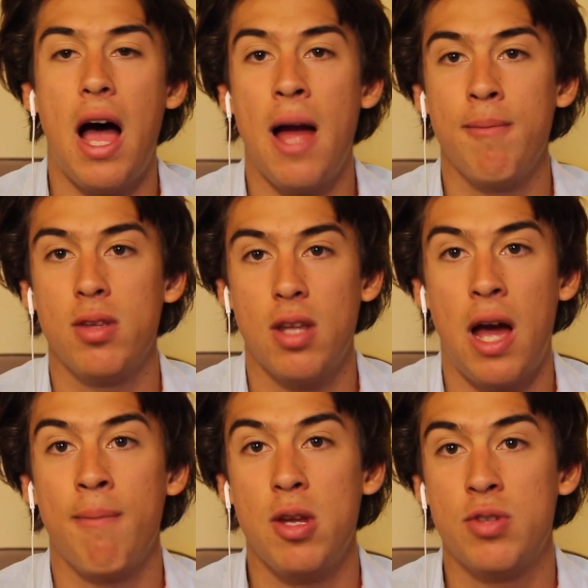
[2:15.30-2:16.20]
I'm
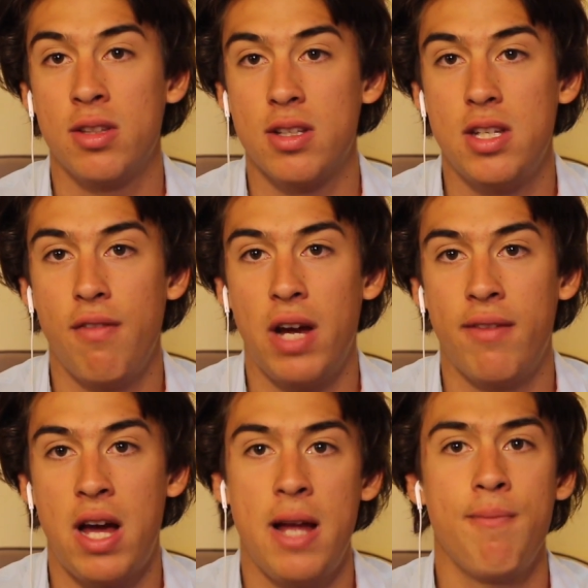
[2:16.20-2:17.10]
using the
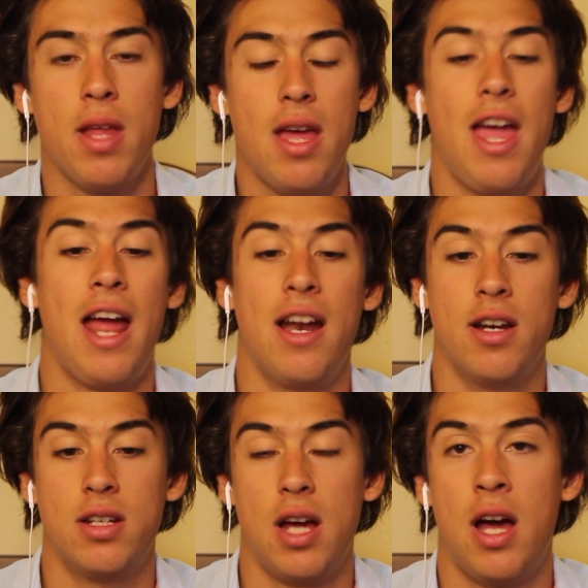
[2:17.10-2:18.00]
T5i
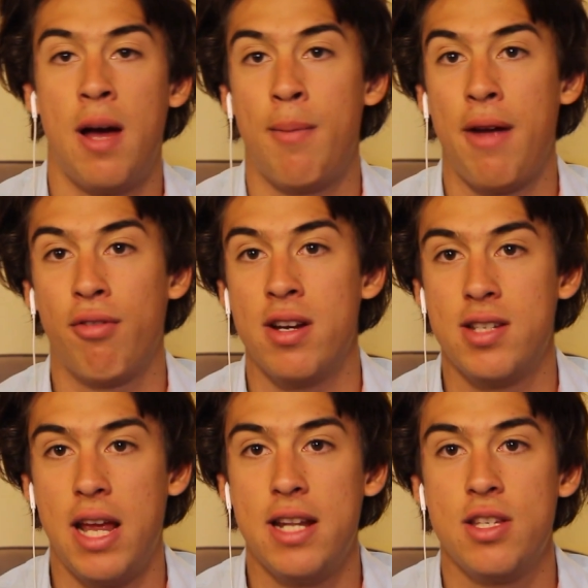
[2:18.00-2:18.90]
and my
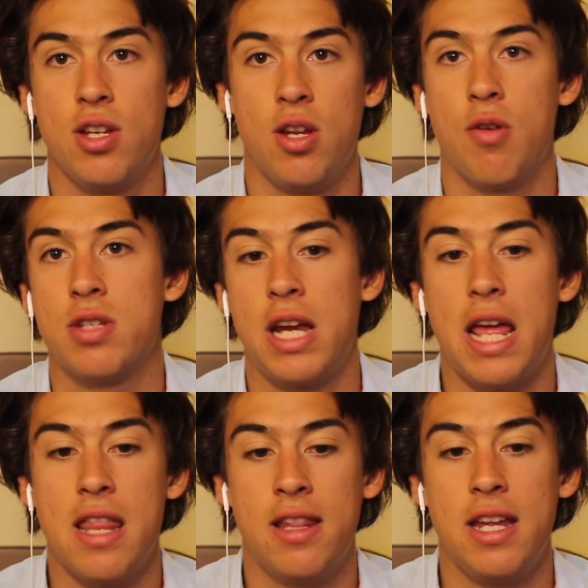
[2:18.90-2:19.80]
friend Tate's
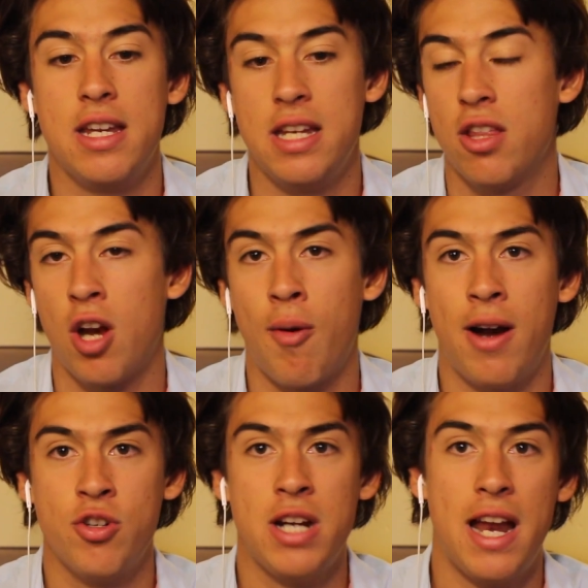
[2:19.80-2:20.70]
using the
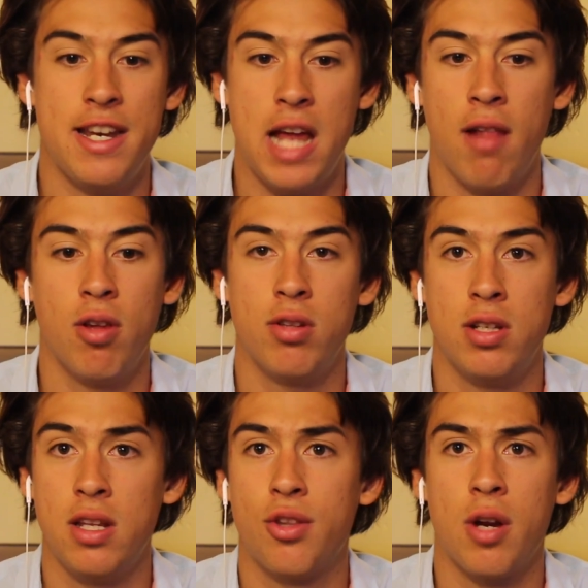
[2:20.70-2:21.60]
D3100, and I had to download
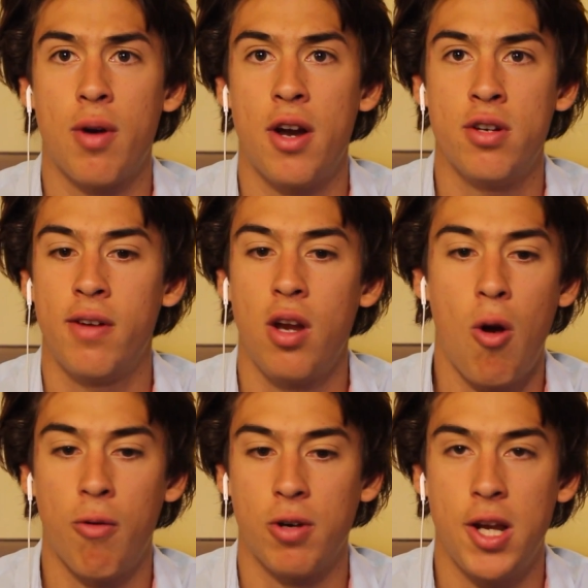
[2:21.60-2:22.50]
the D3100 video
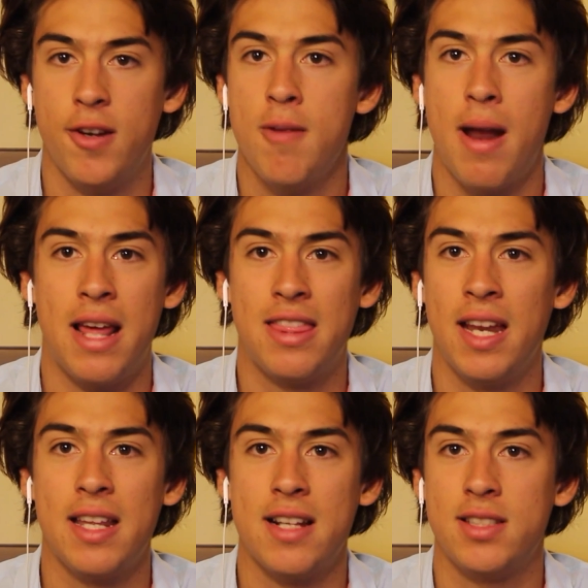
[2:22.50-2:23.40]
over YouTube, and I
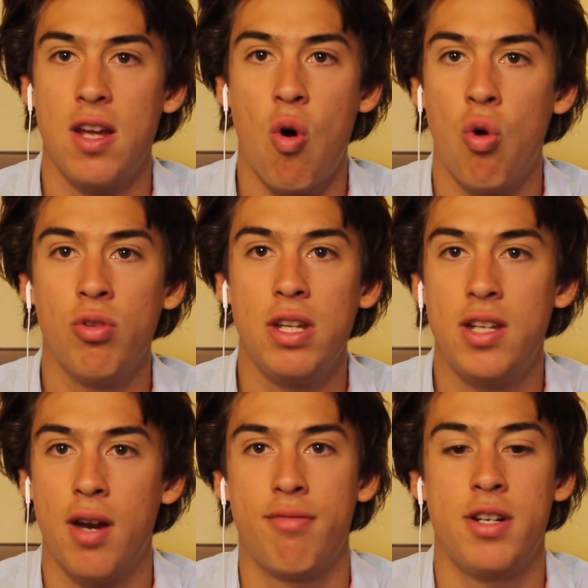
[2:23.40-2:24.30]
think that's the only
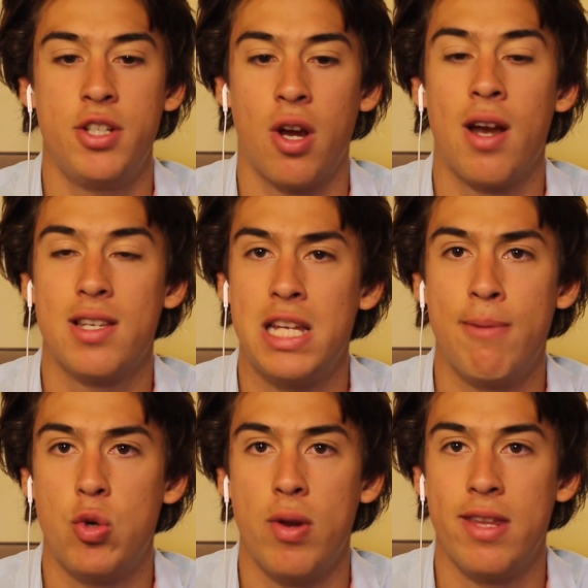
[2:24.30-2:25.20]
difference you're going to see
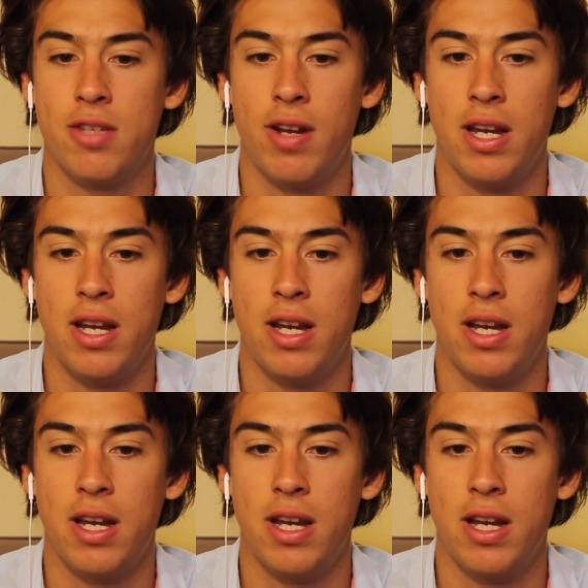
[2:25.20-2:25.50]
between these